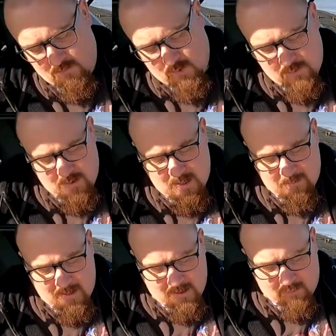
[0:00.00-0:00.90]
Something that I
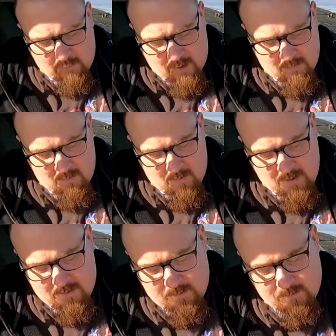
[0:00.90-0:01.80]
might experiment
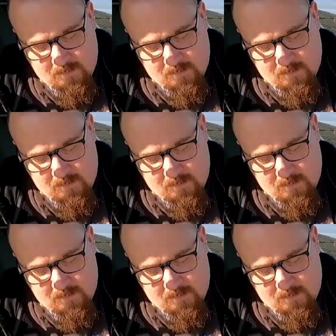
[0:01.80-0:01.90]
with.